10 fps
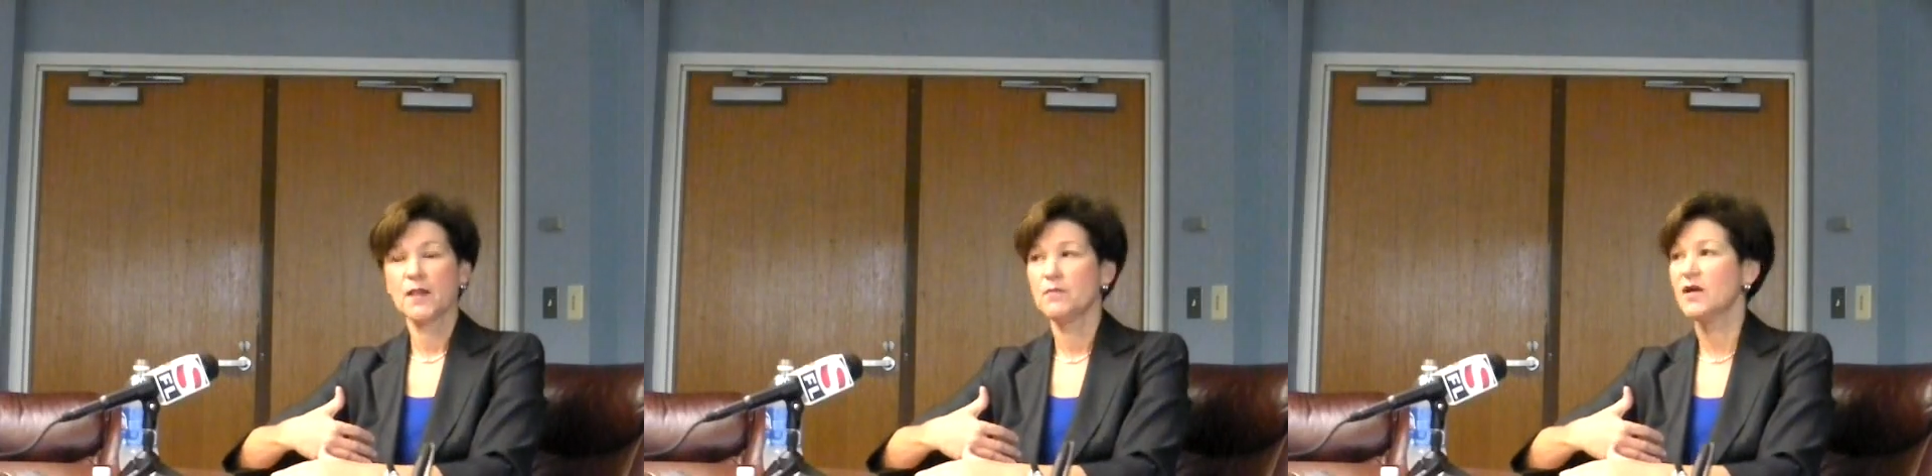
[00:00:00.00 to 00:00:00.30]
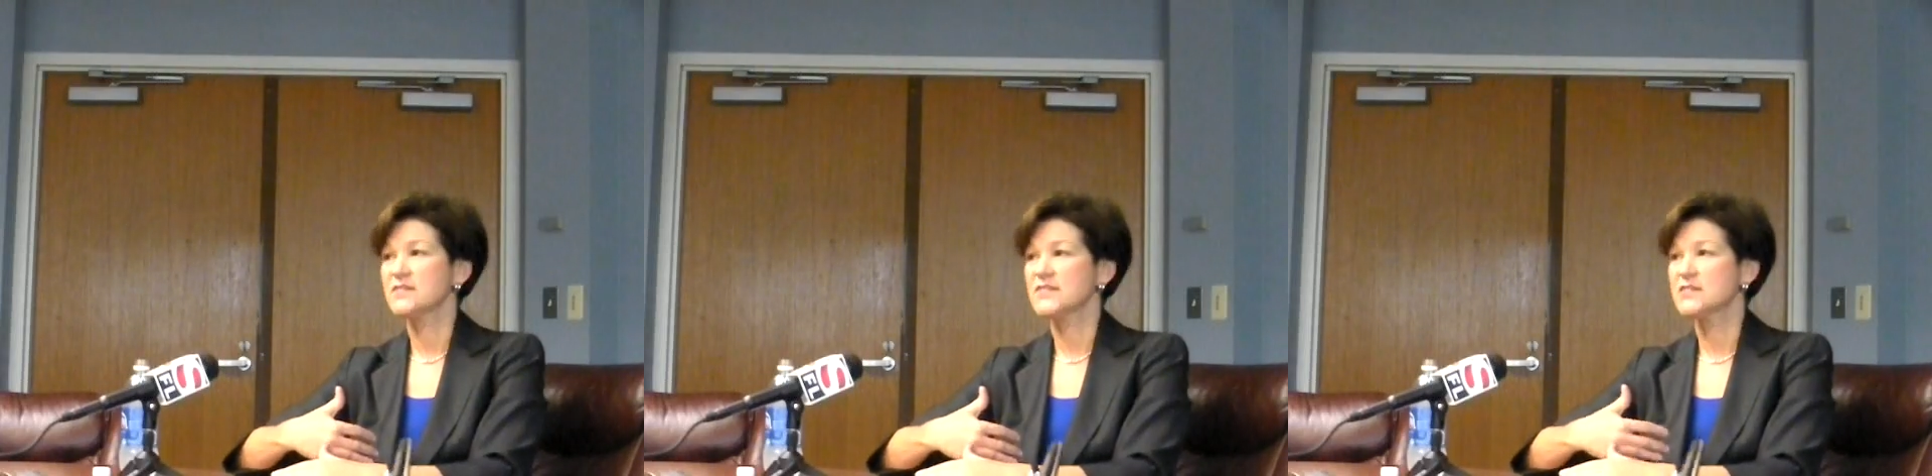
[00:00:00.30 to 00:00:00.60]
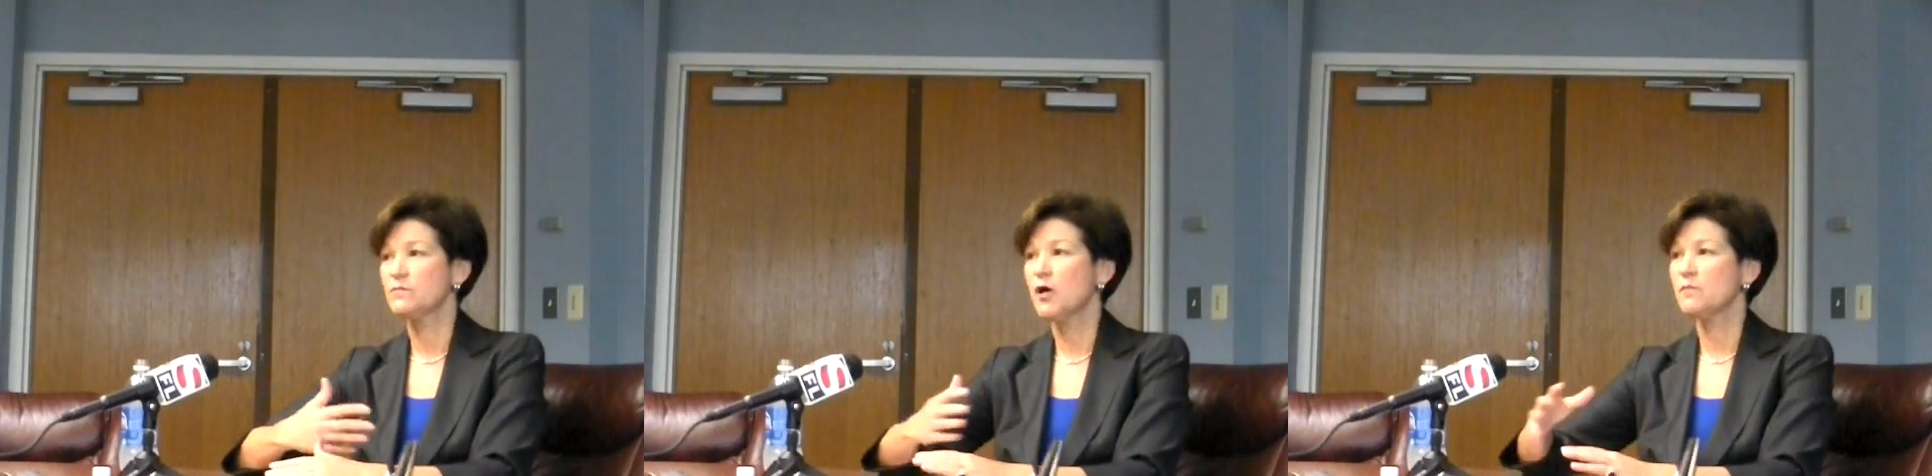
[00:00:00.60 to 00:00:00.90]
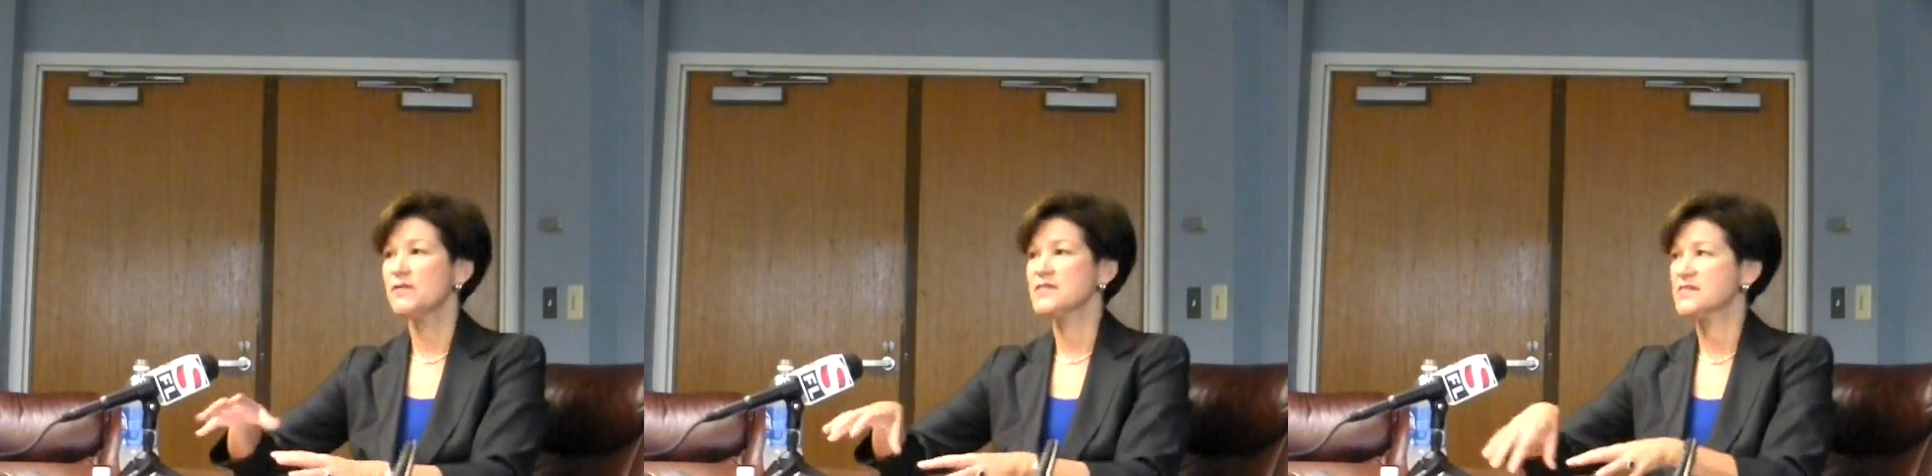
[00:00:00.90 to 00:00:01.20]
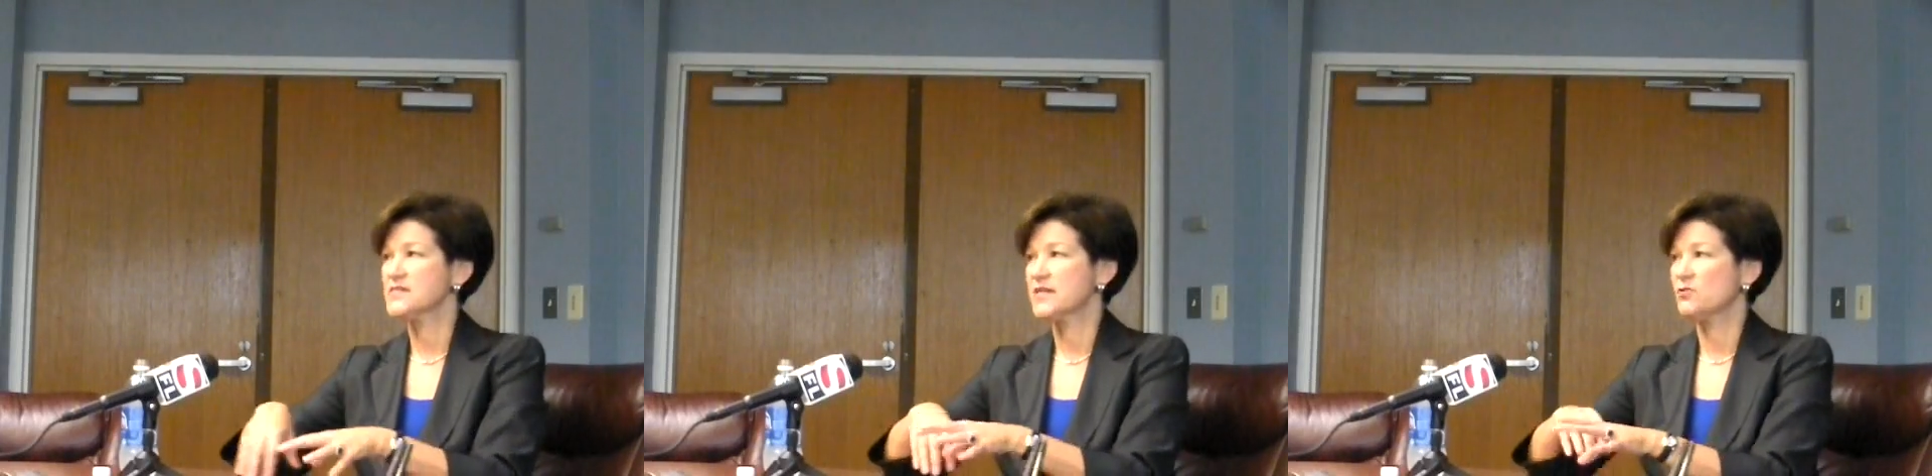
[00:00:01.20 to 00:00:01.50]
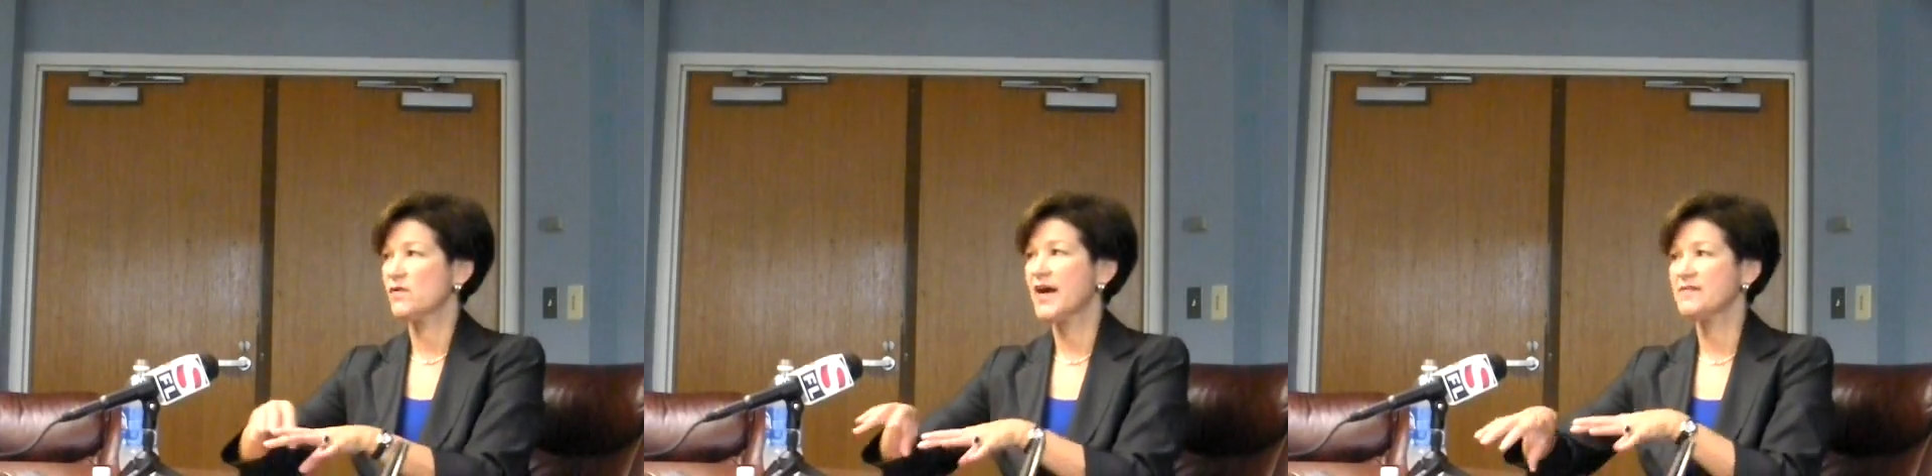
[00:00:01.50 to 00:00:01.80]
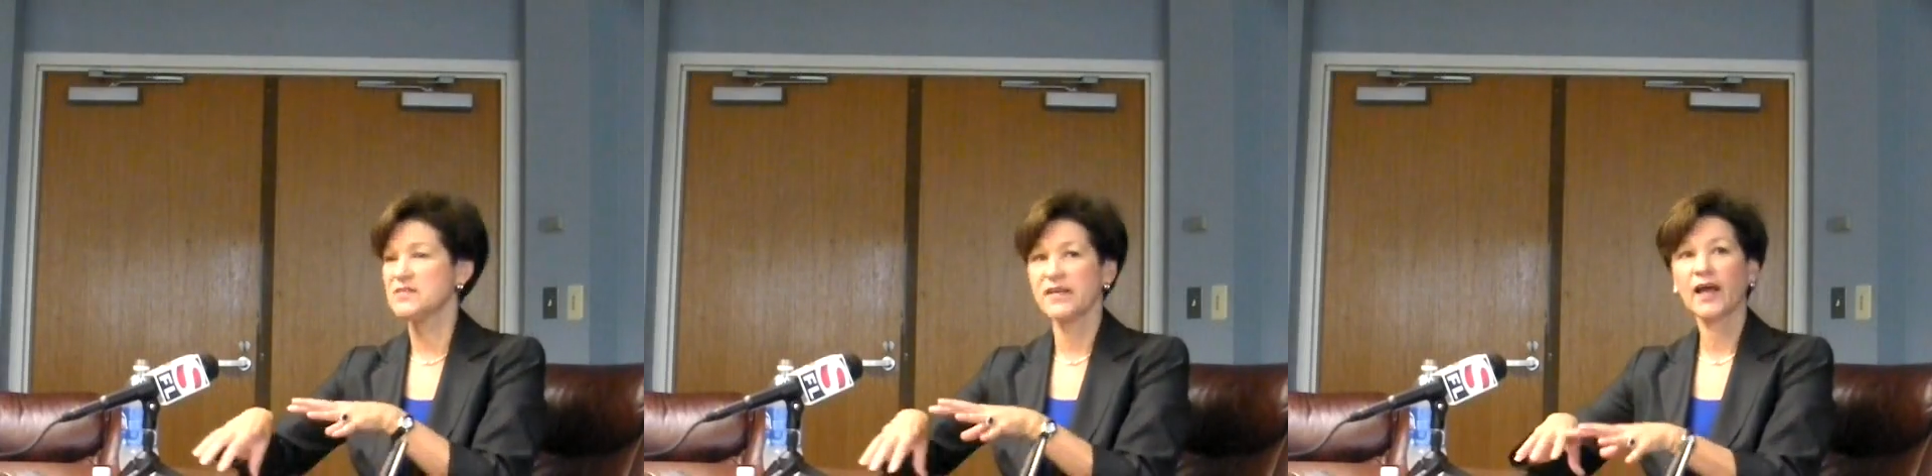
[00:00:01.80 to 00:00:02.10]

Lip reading: because it's small business that drives the